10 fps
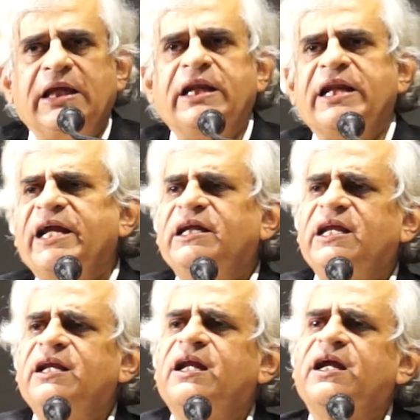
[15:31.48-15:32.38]
In
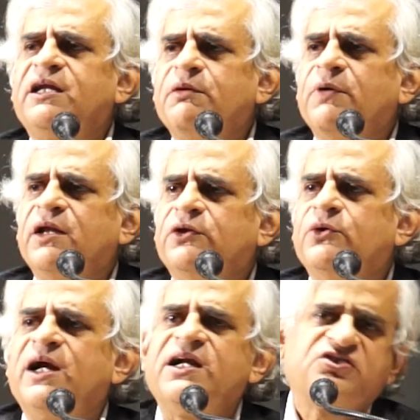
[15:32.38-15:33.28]

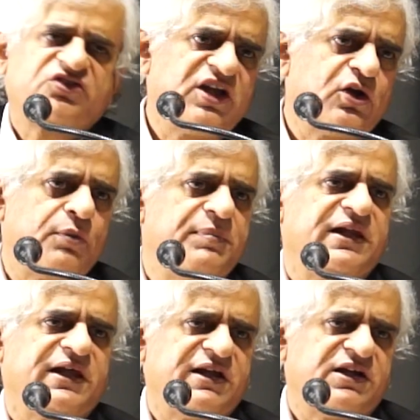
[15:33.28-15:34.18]
1991, you had 0
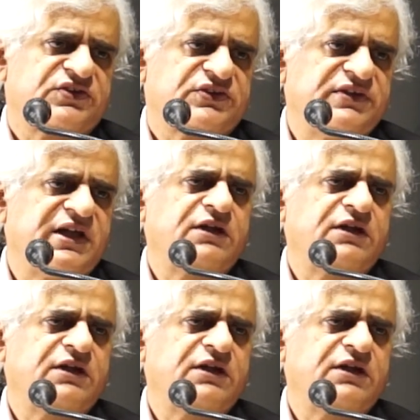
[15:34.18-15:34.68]
billionaires.